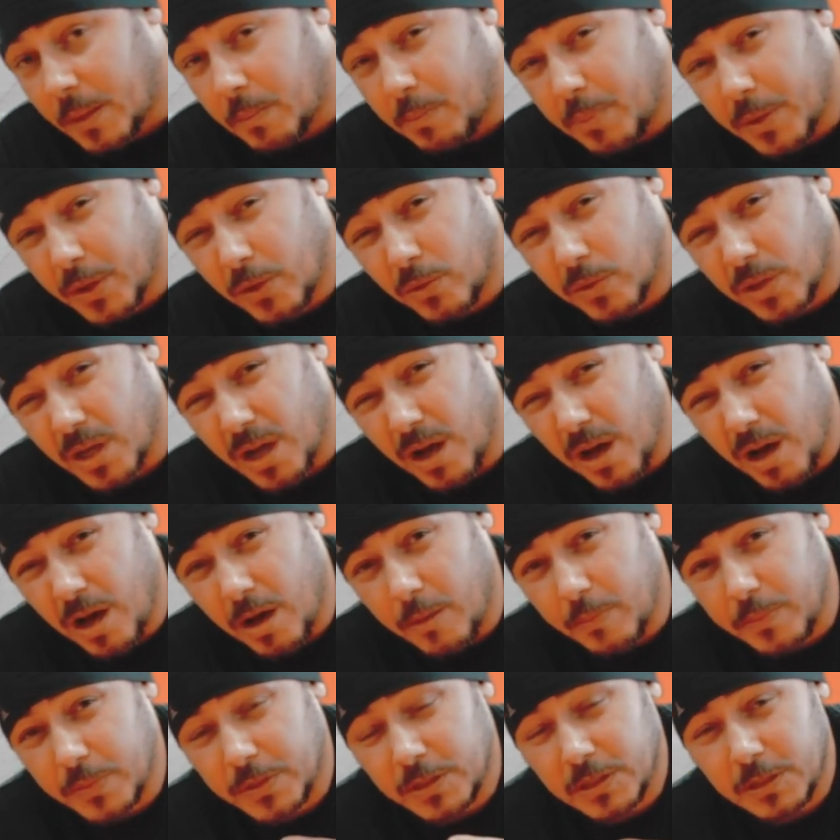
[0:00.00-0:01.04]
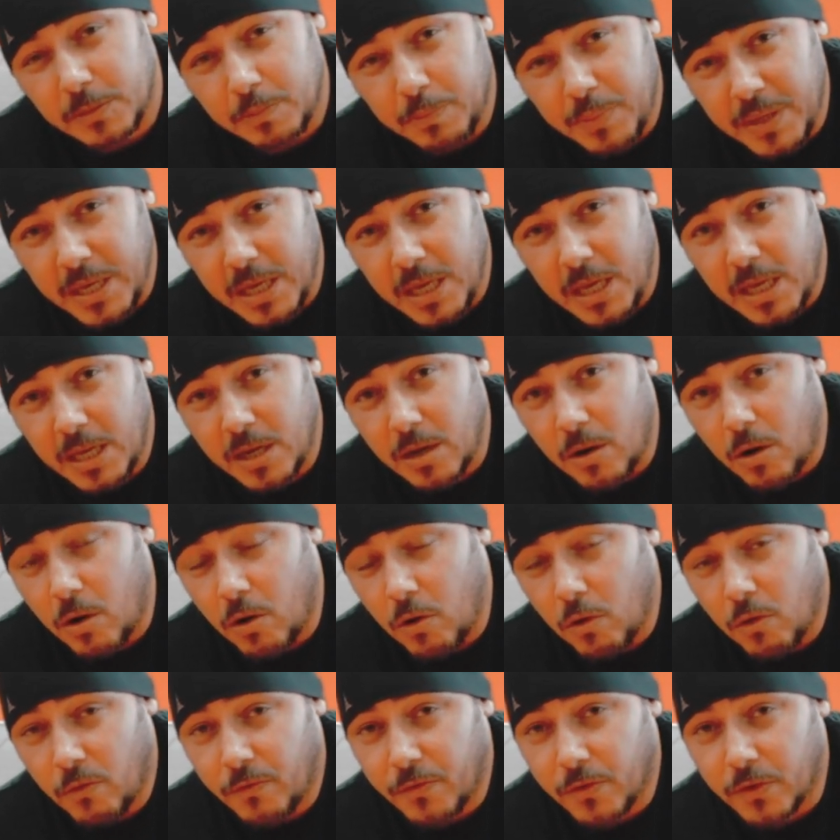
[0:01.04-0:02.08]
Build up speed
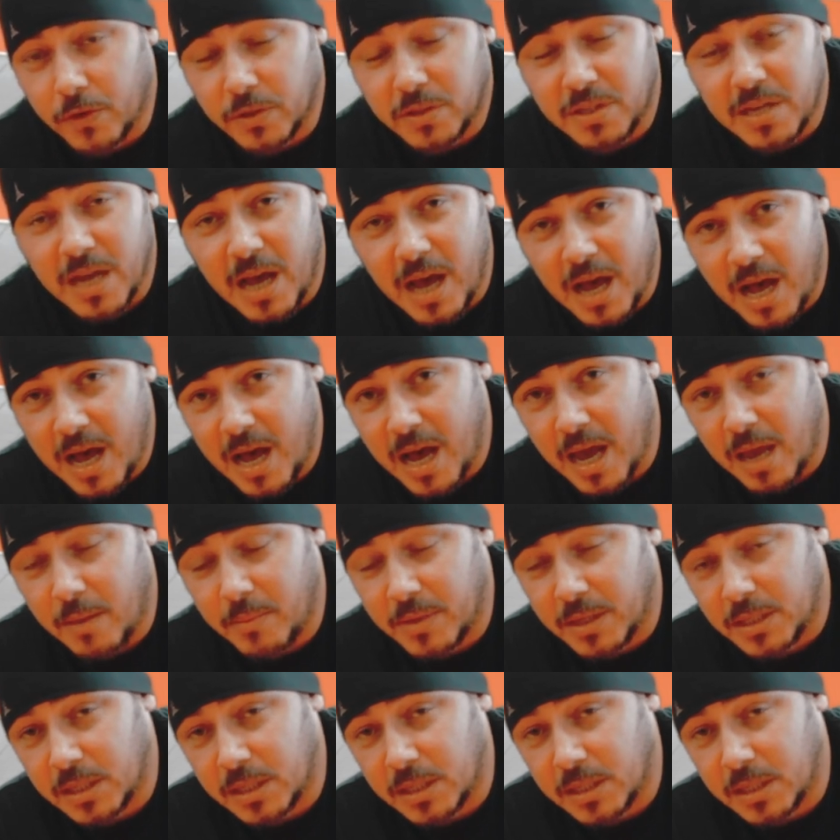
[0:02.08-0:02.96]
over time.